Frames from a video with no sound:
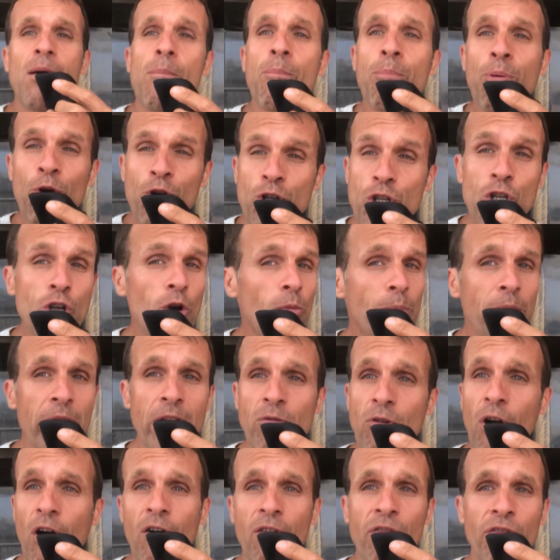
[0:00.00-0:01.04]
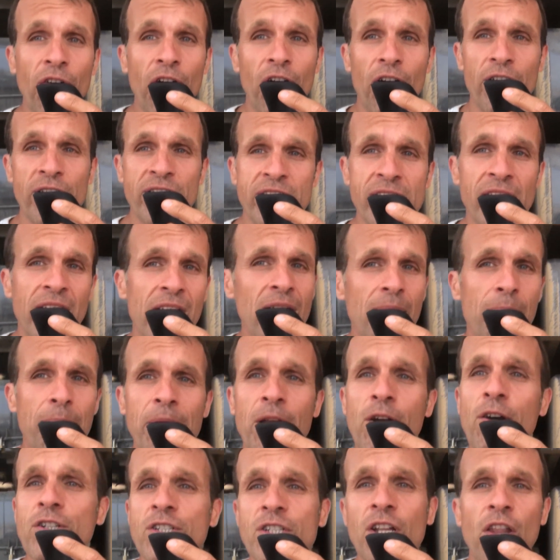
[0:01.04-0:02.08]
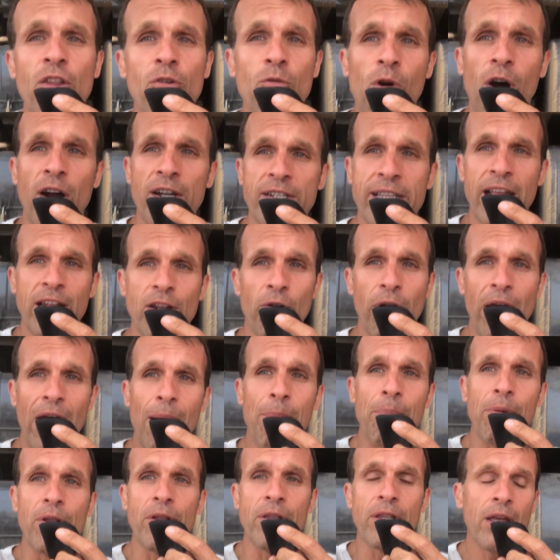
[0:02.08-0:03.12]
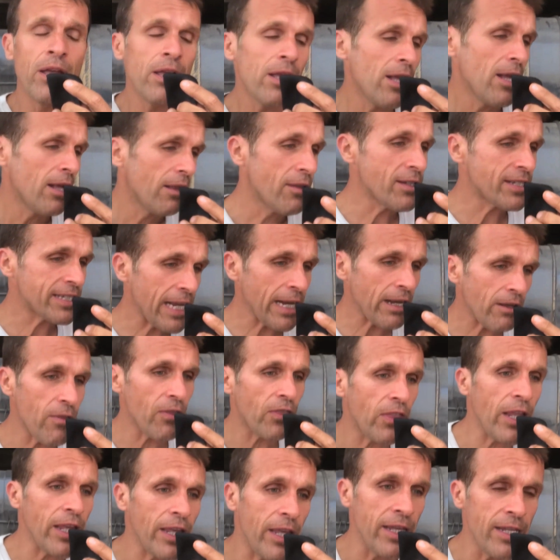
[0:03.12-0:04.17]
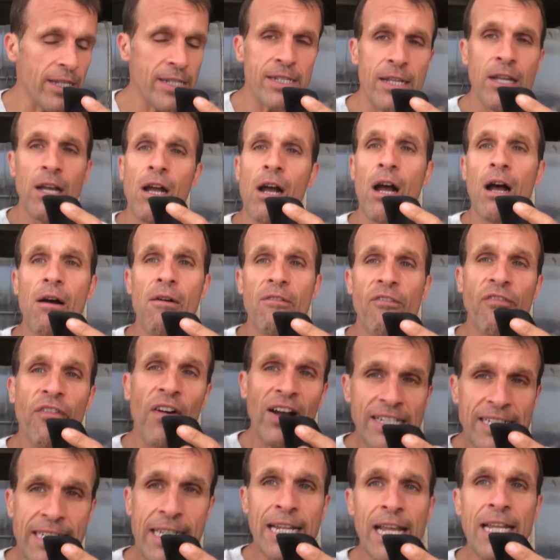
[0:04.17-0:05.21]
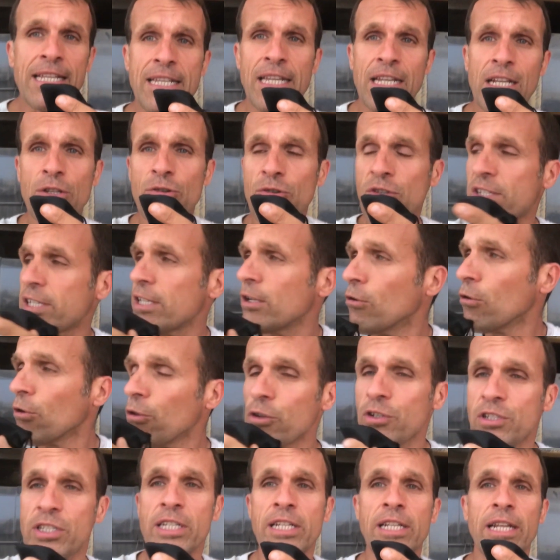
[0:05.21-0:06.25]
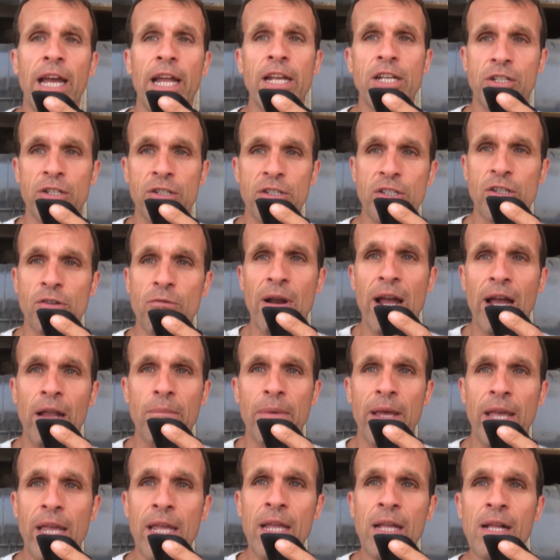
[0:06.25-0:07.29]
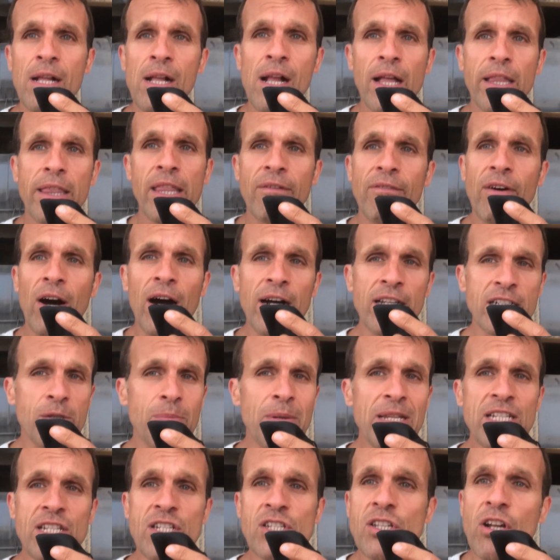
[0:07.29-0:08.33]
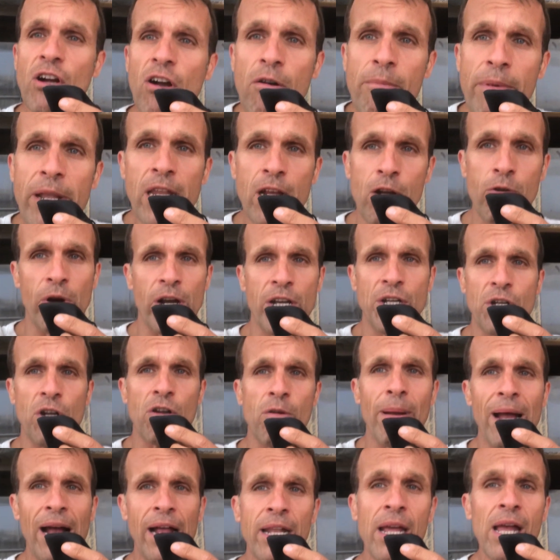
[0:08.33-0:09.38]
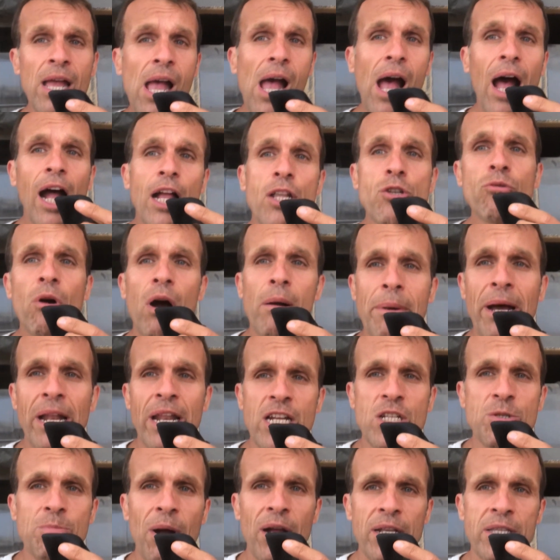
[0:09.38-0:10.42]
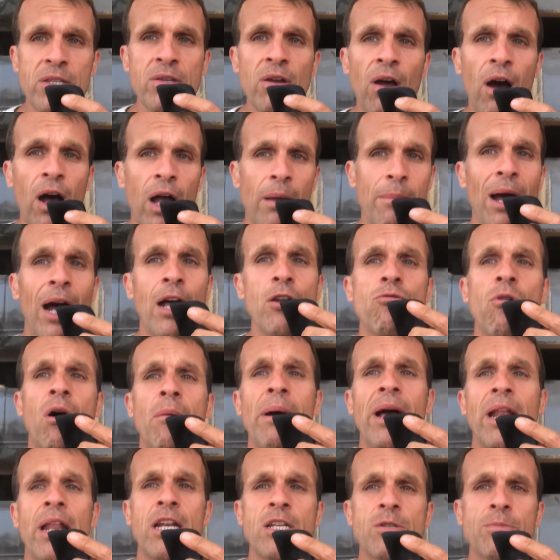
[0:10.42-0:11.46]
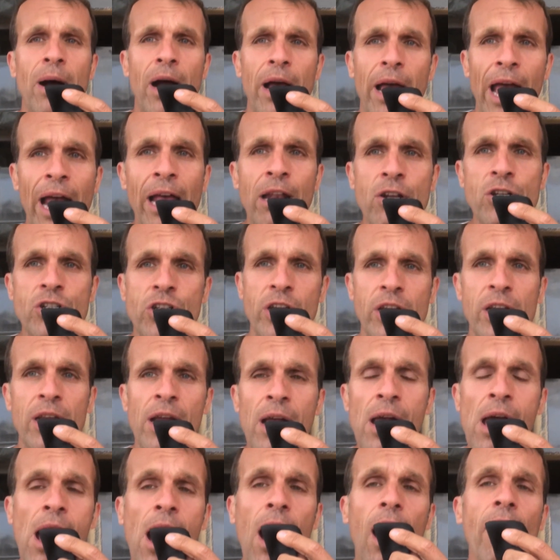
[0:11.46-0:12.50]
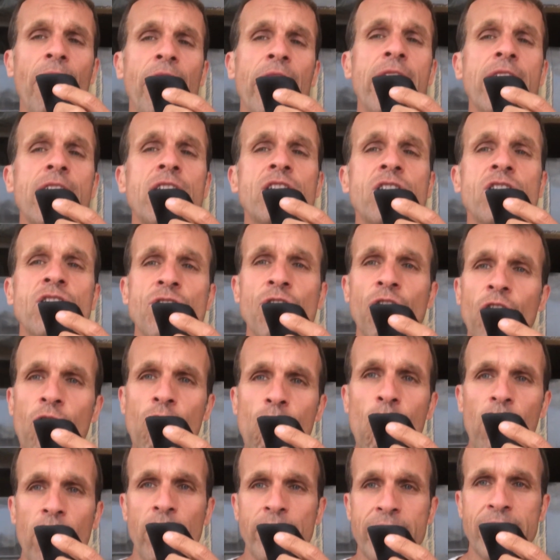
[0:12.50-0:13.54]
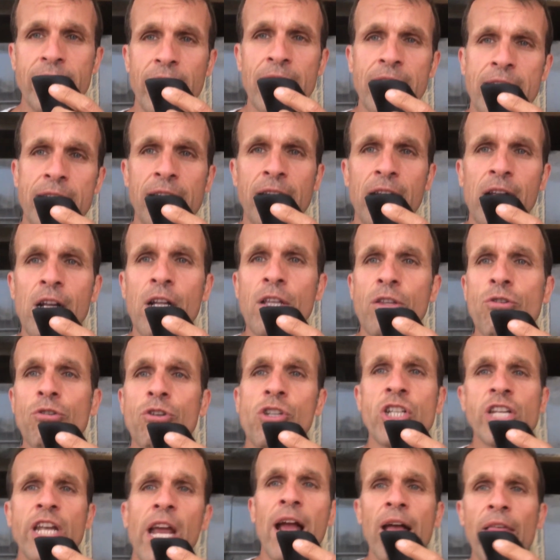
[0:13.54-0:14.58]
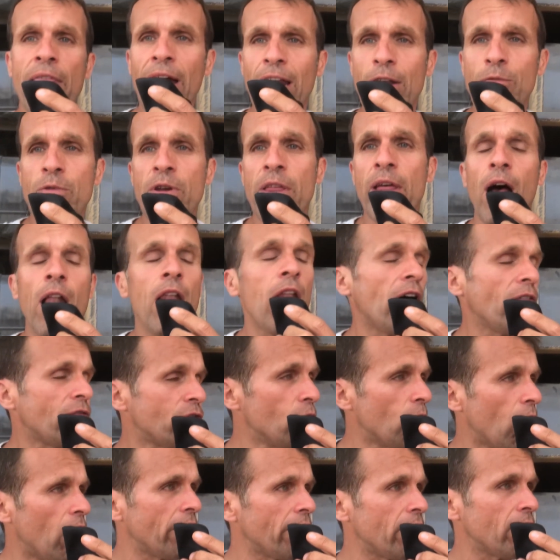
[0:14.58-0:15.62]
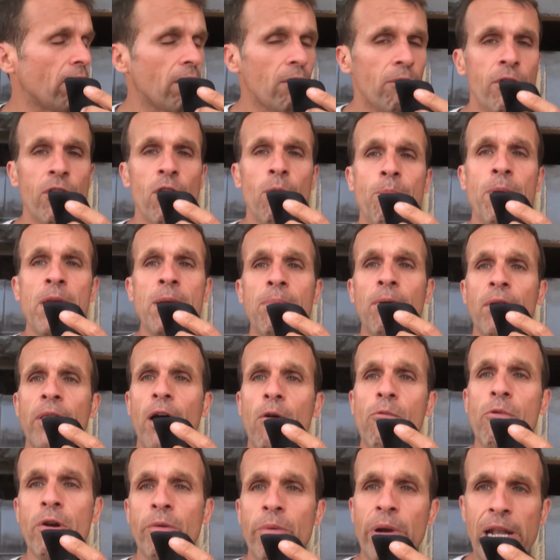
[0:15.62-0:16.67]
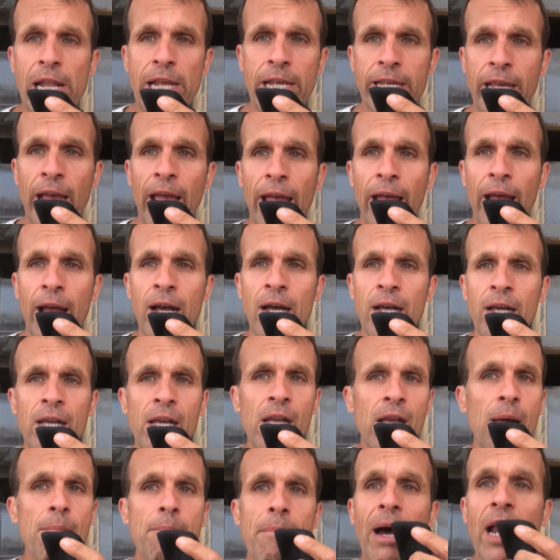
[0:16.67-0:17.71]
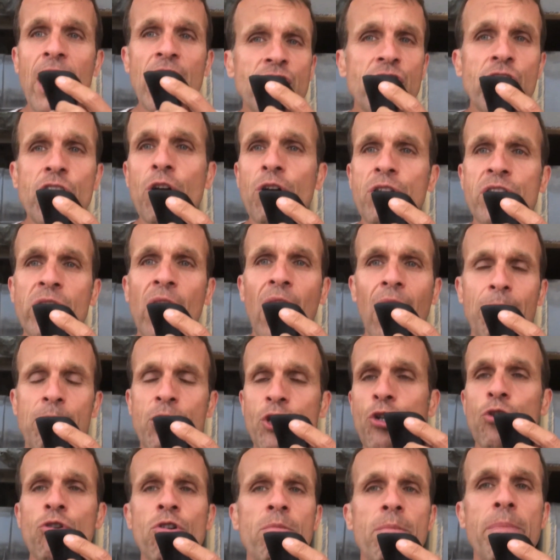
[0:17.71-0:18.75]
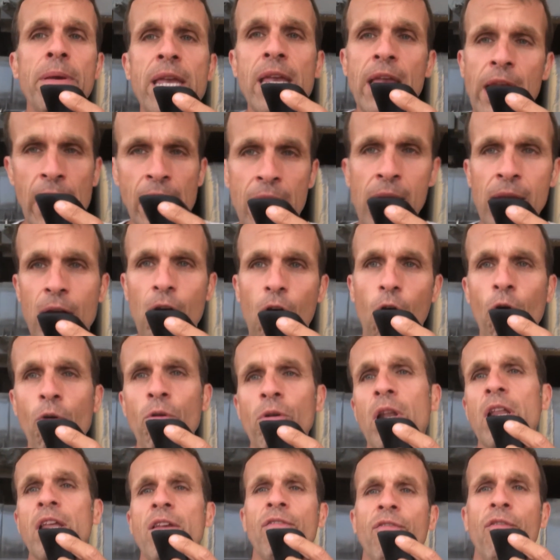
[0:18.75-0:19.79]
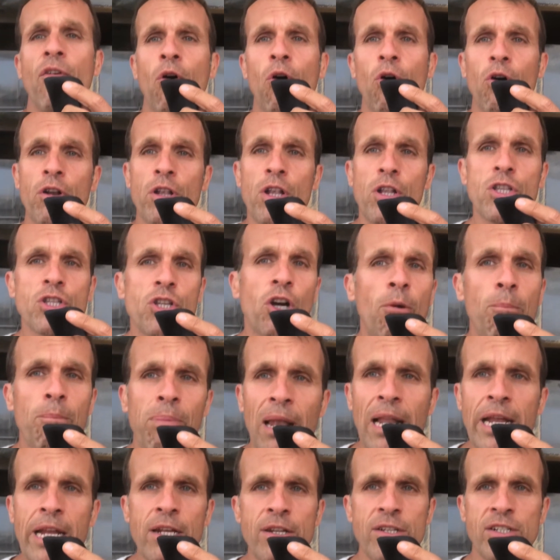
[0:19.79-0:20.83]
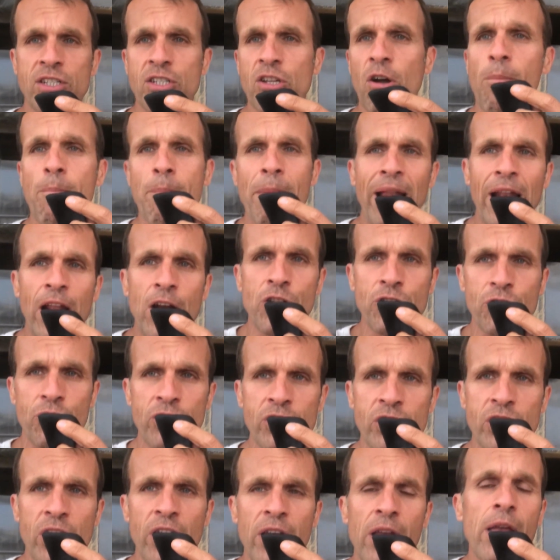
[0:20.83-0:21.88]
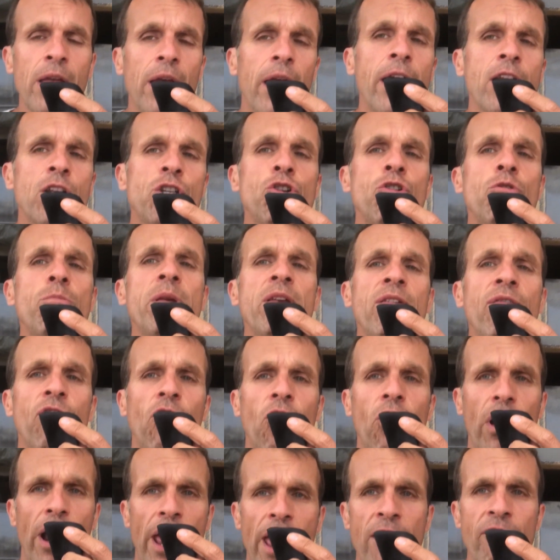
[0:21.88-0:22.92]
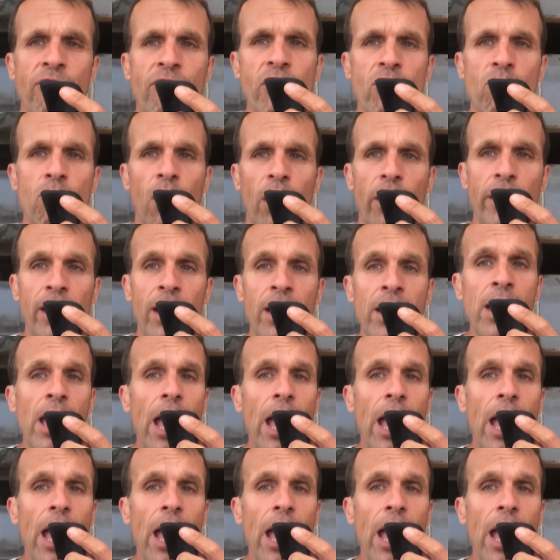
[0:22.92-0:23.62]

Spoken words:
Put your big rock first, because otherwise they don't happen. The second thing is, fascinating to see all those teenagers around me. They've asked me so many questions about how do I manage my time, how do I manage my energy. I think it's so worth it to share that with our loved one, with the people that we really care. Managing your time shouldn't be only for top leaders, top managers. It should be for everyone.